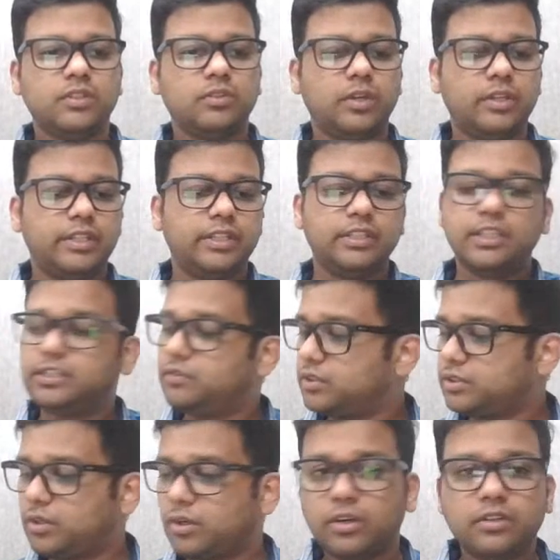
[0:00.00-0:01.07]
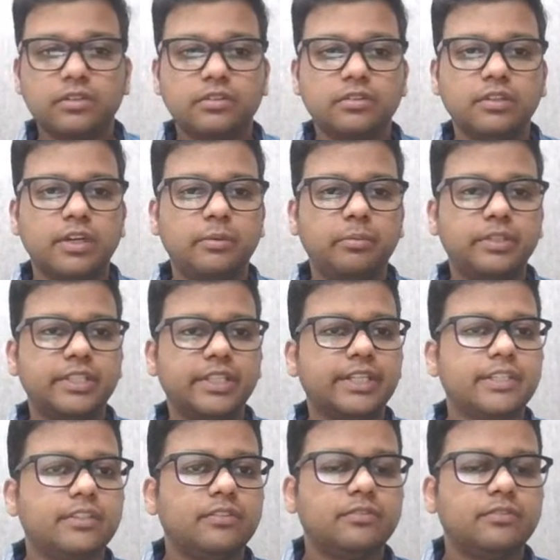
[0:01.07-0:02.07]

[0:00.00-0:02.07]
I think this was wrong. Let me check.